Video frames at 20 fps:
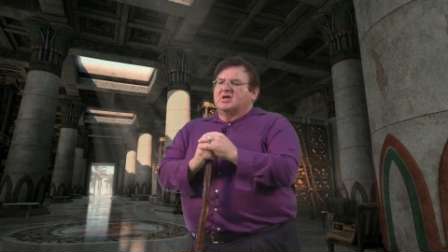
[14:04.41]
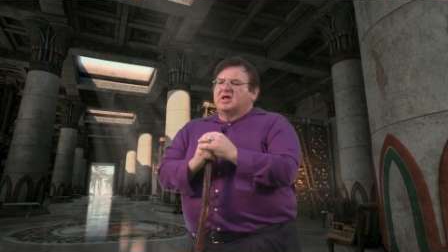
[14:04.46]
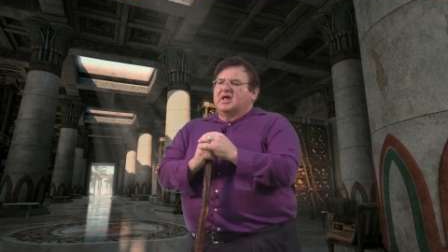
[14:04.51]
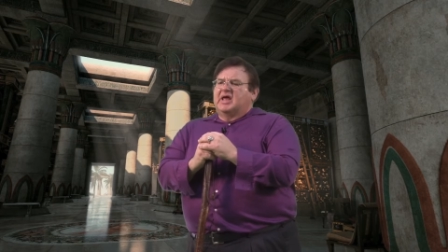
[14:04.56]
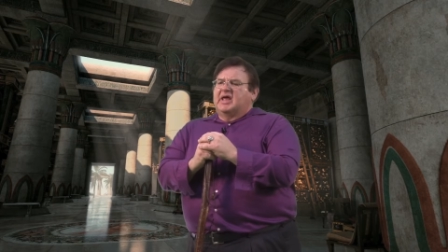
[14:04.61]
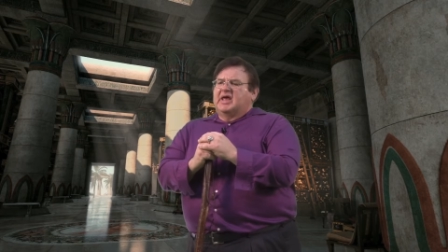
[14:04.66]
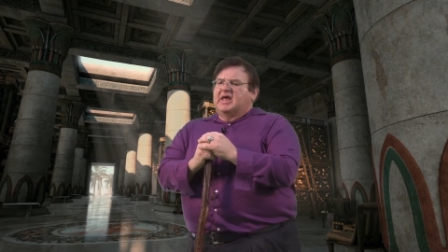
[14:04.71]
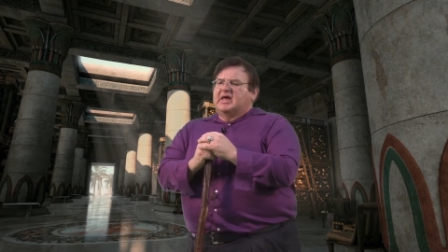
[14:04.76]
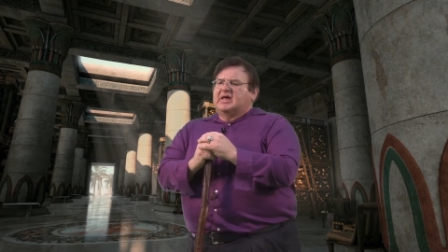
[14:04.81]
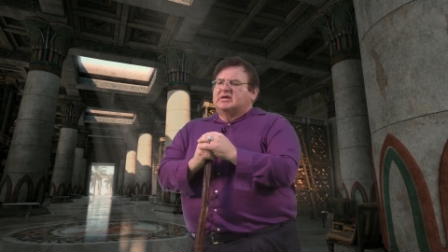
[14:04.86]

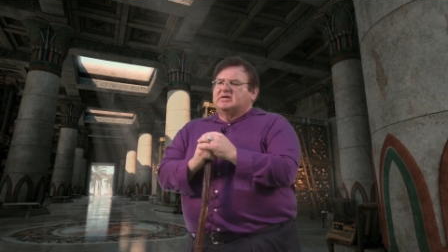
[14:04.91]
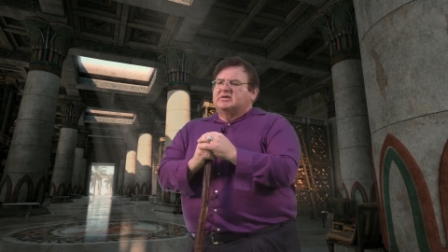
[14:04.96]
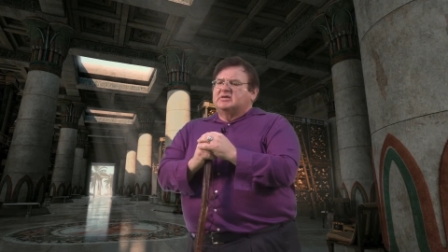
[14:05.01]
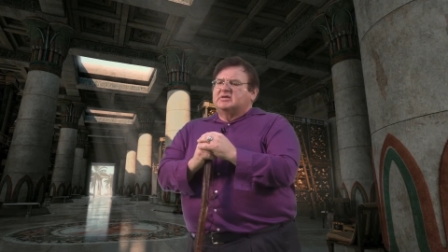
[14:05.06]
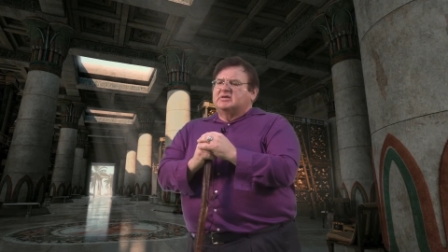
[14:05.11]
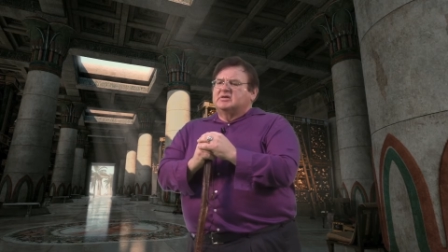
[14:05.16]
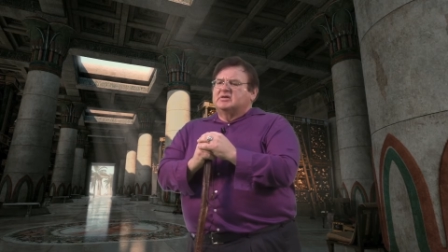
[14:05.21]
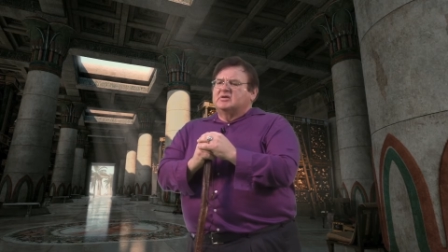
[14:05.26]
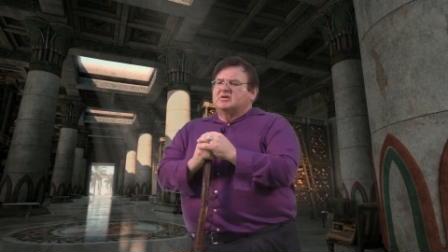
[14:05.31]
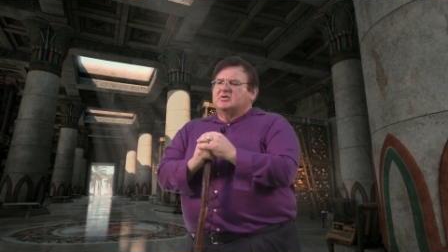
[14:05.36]

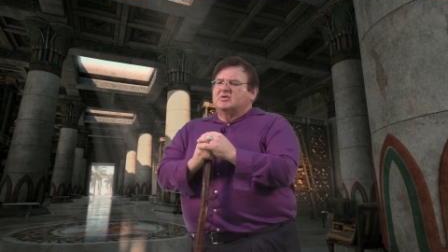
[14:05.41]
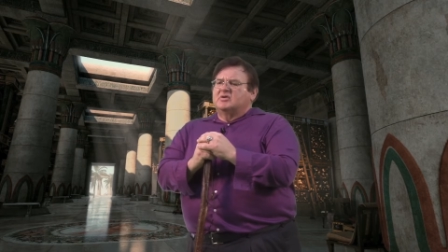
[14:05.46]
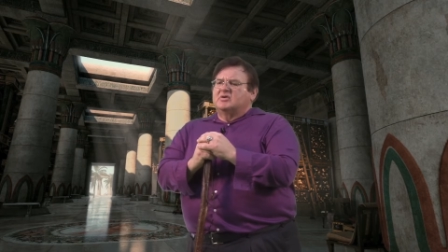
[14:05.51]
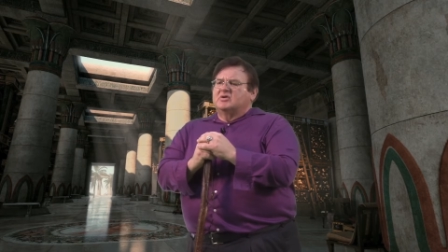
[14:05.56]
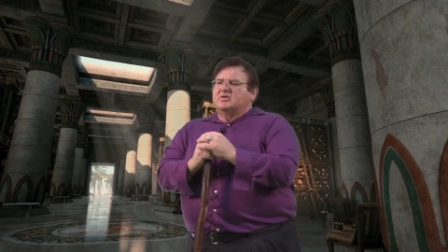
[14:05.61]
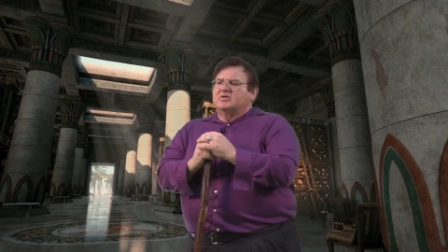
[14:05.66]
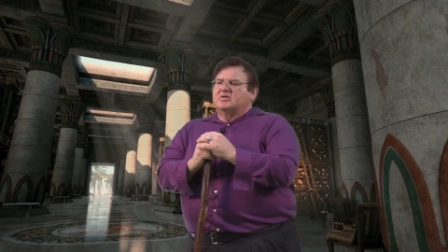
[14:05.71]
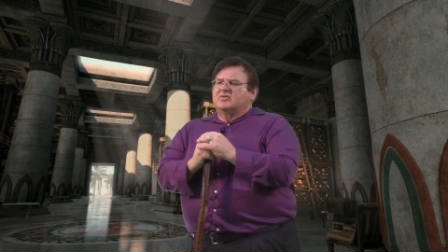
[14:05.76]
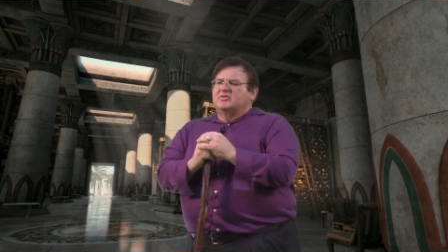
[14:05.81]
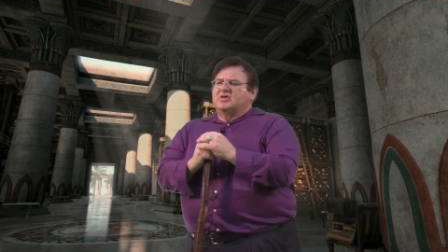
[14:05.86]
and
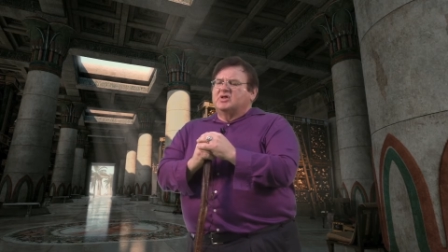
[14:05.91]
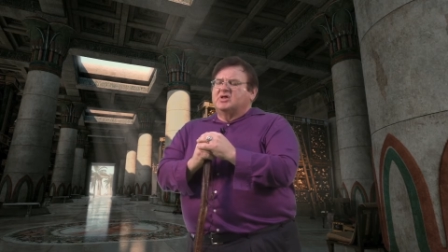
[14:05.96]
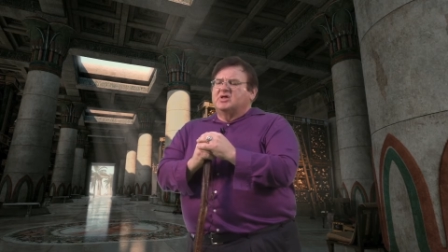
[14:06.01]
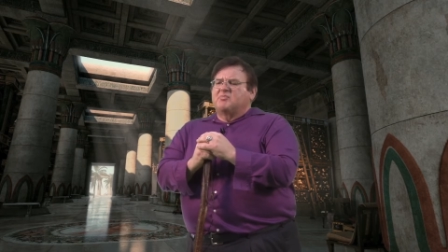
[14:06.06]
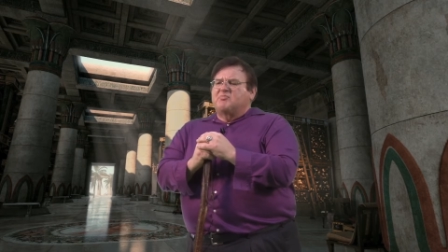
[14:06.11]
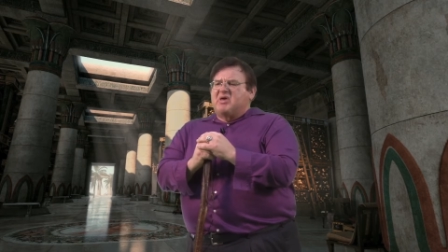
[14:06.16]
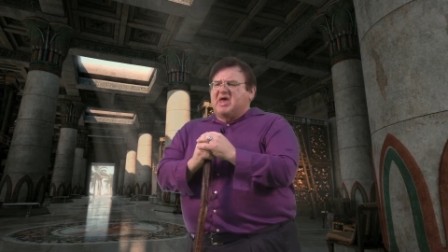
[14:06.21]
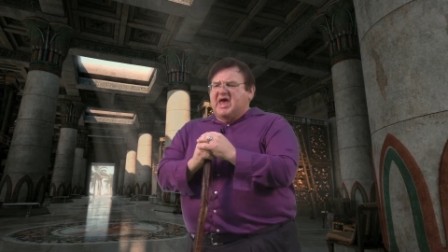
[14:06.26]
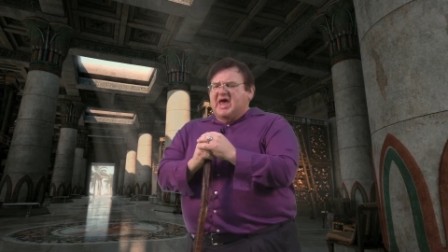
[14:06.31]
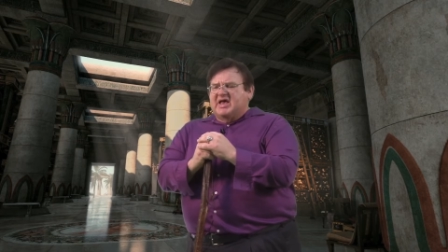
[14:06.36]
the
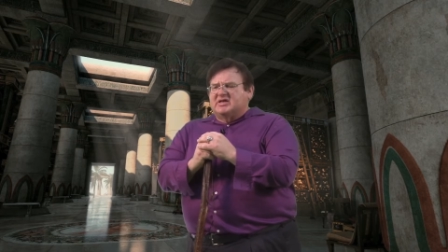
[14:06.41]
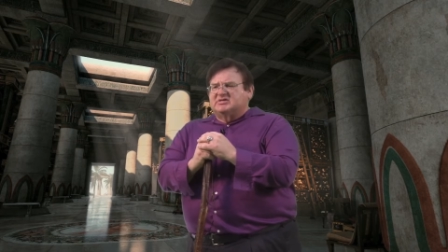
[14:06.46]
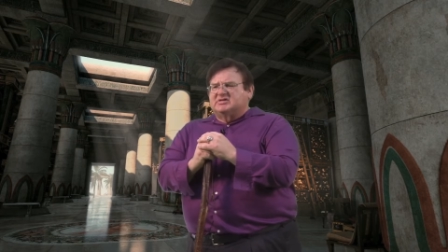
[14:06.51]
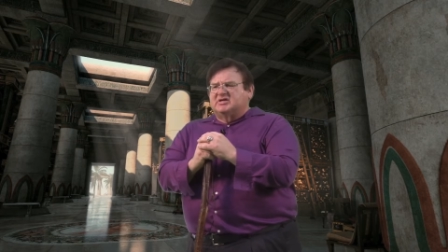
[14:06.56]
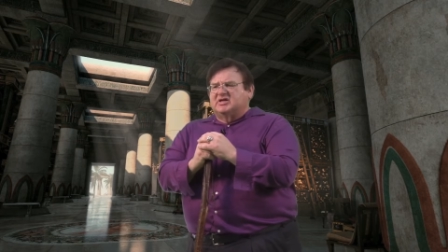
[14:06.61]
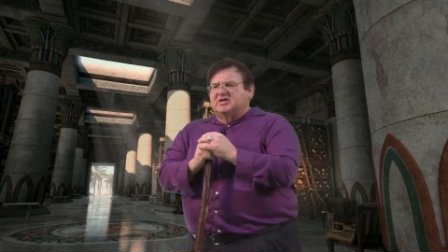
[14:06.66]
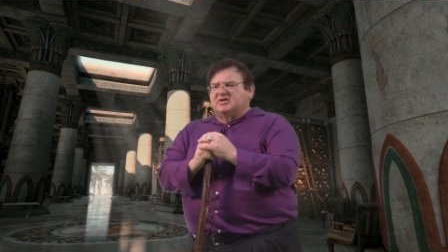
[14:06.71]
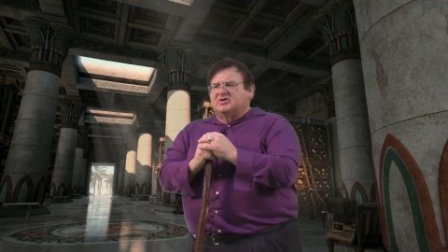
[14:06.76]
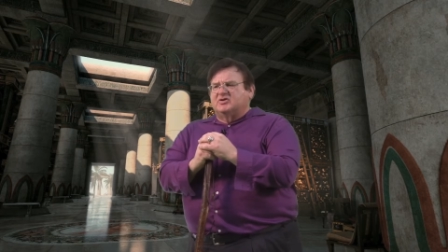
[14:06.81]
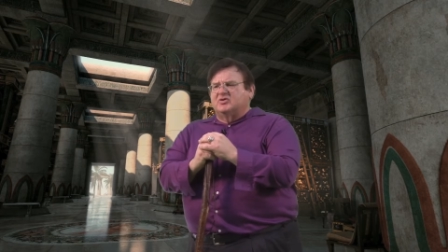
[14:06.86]
capacity